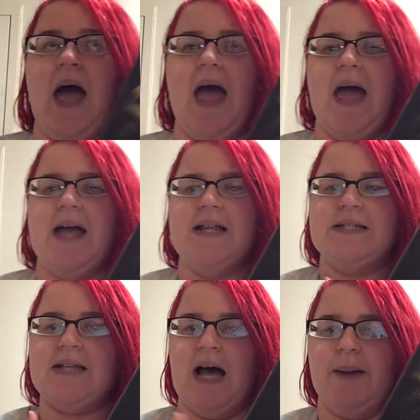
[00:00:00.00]

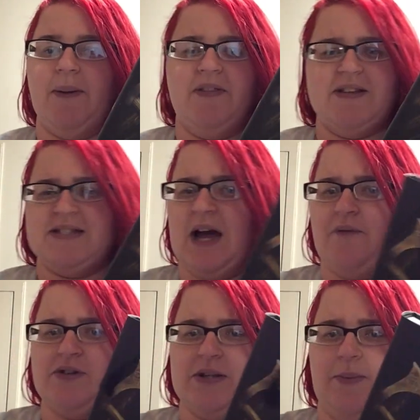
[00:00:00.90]
And I put this
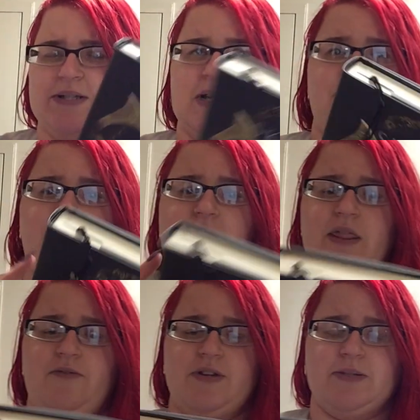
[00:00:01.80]
down for some reason. I
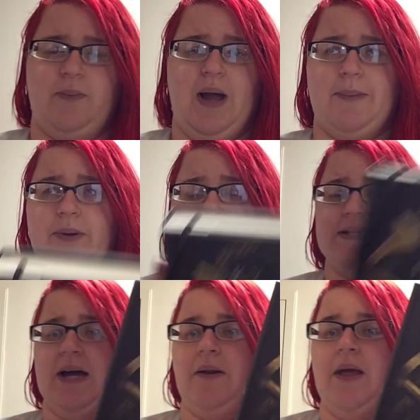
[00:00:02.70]
forget the reason why I put it
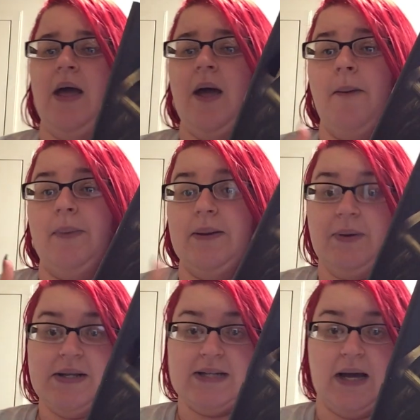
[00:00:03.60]
down. But I
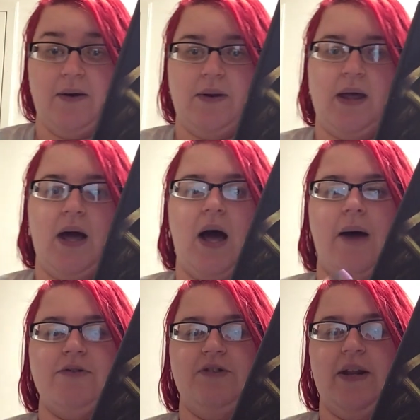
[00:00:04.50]
put it down.
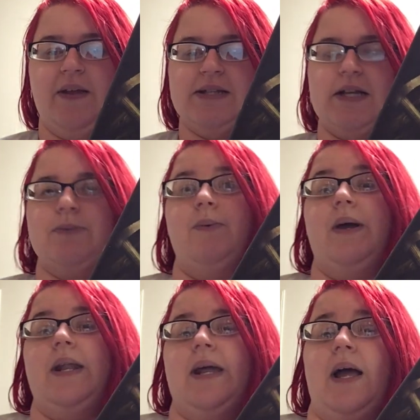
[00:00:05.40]
I was reading this because we were
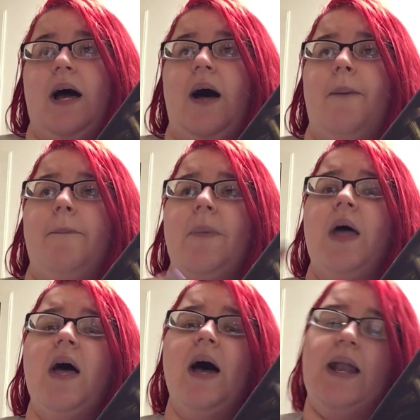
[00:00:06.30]
getting um,
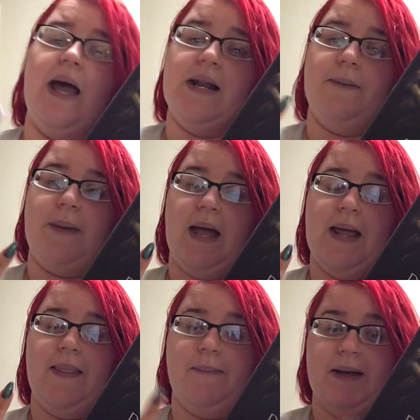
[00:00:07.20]
an item
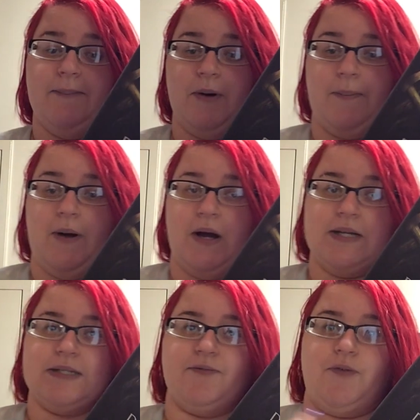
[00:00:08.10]
in the Beacon Book
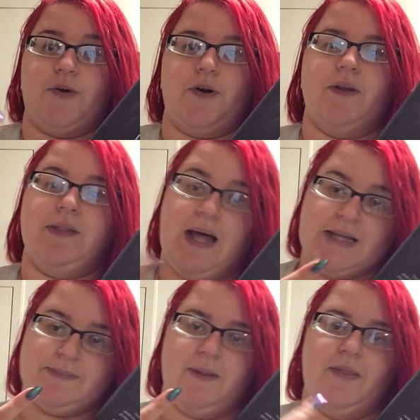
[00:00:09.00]
Box for
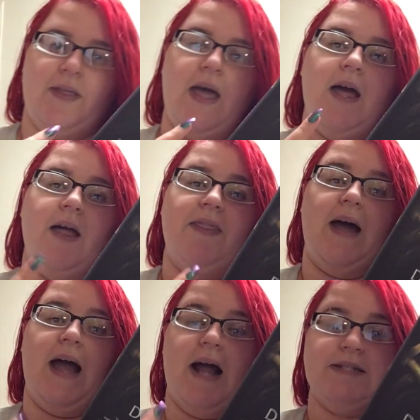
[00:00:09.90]
last month
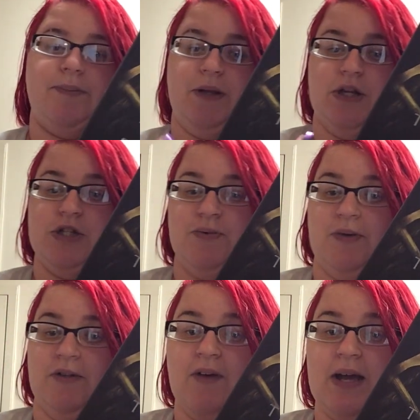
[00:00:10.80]
that had something to do
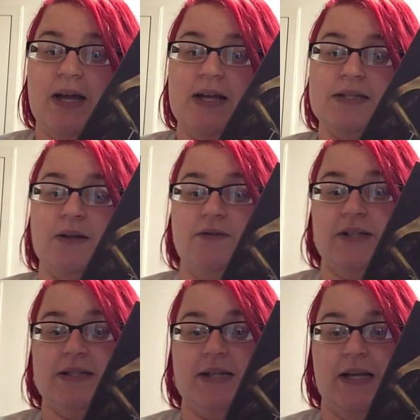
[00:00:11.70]
with the Vikings of
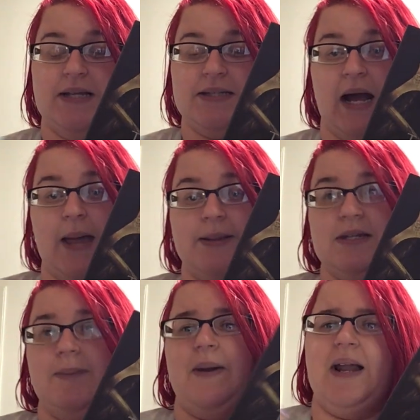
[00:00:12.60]
Sky in the Deep.